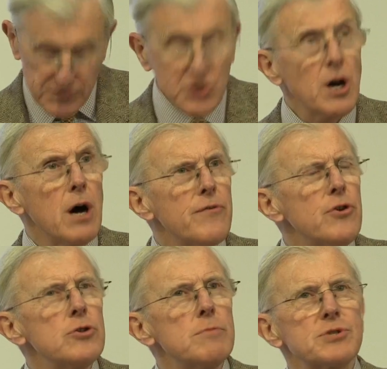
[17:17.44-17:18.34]
Staff, who
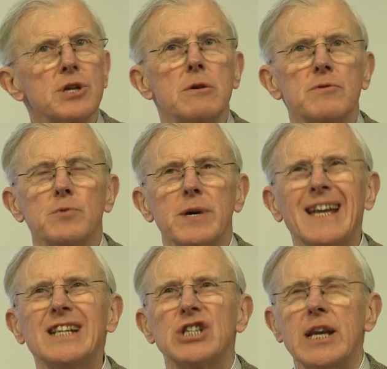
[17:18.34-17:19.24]
themselves were
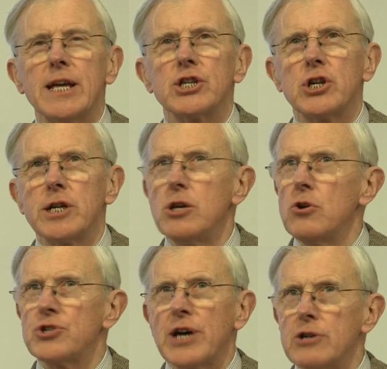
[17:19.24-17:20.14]
intellectually
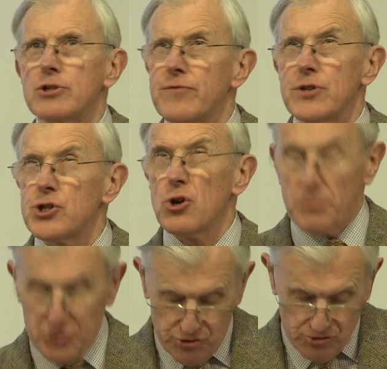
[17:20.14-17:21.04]
not out of the top
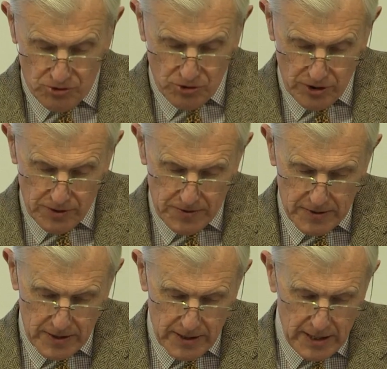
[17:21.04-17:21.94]
drawer,
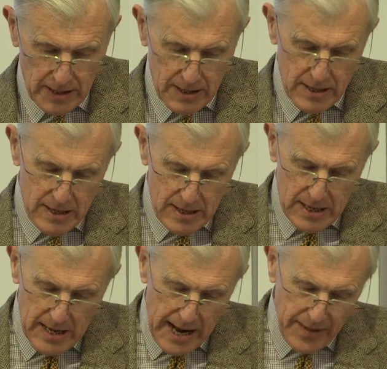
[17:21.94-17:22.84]

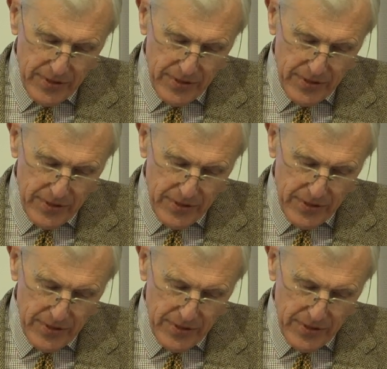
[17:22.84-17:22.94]
and